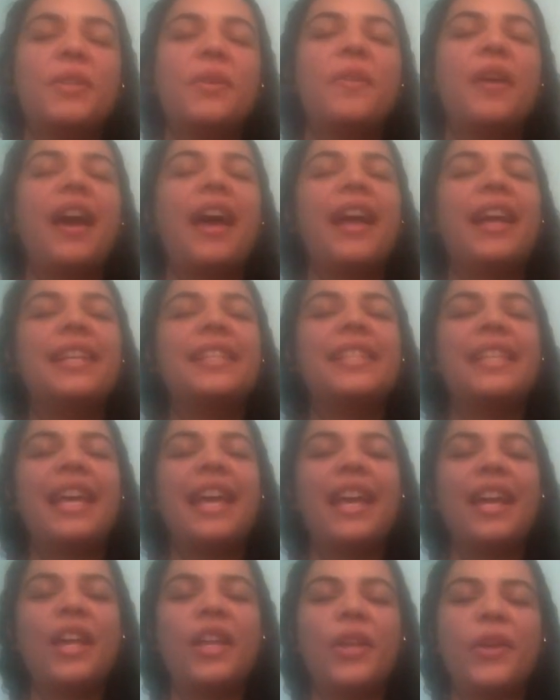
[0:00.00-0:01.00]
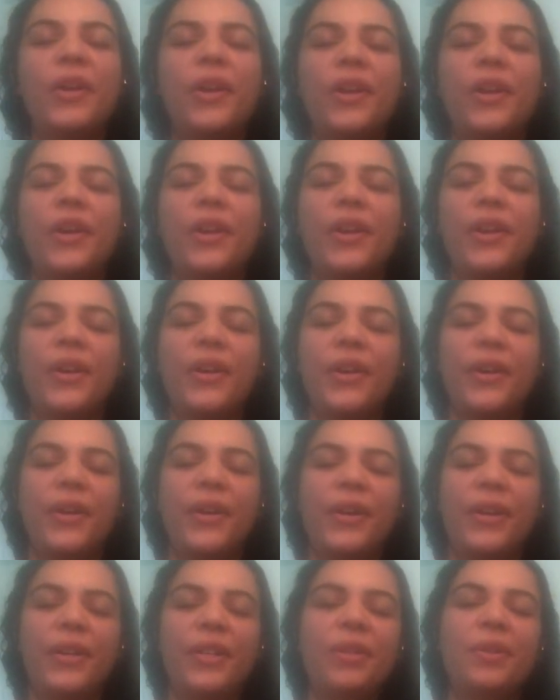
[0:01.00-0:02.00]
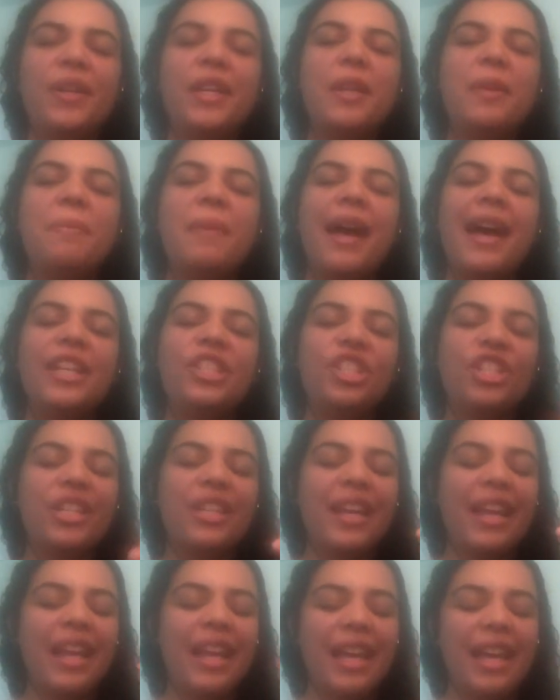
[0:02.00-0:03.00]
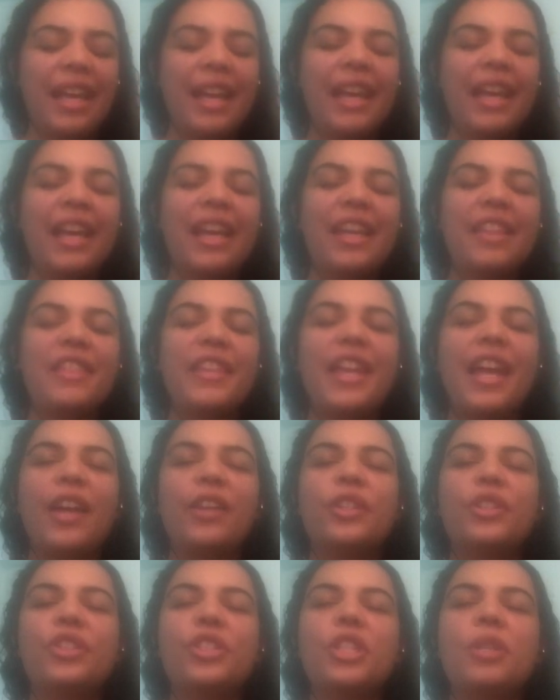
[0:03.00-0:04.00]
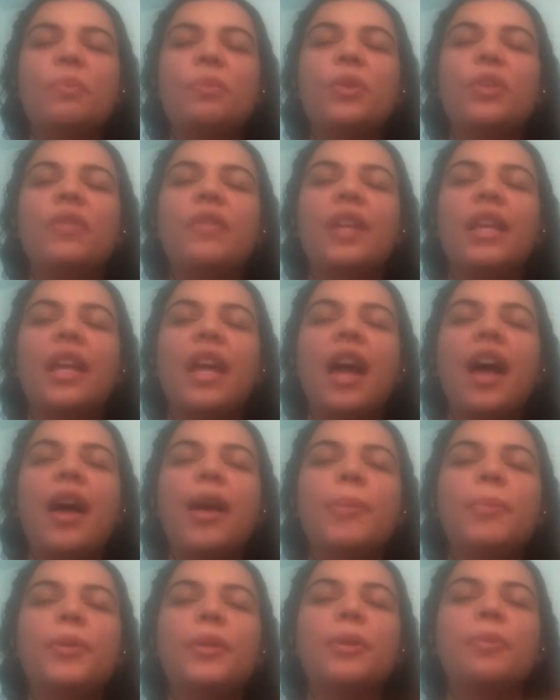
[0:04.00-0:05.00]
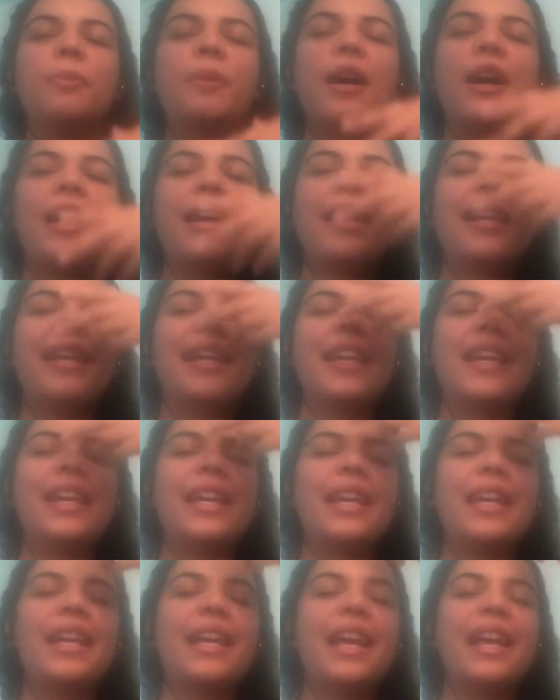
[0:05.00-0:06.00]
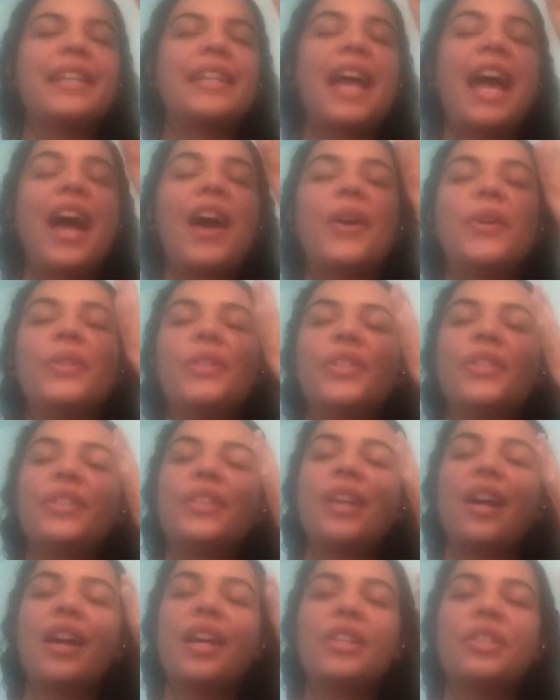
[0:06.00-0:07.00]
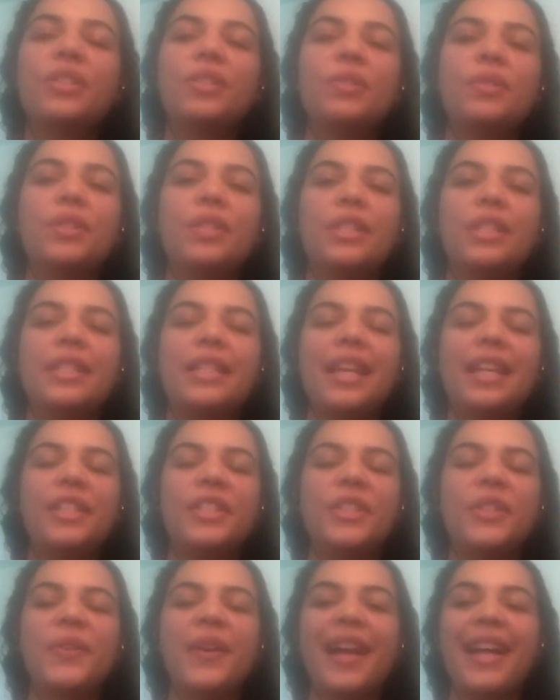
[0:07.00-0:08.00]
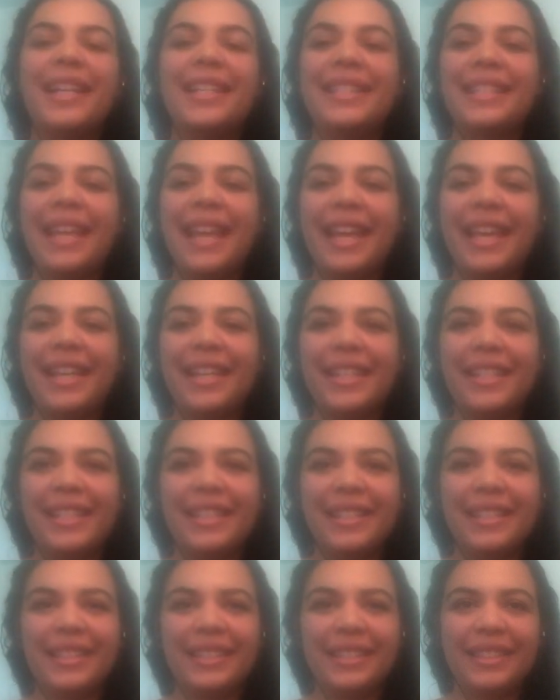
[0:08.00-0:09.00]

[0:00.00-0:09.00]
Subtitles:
So exhale. You can imagine the energy moving up your body and out your nostrils as you exhale.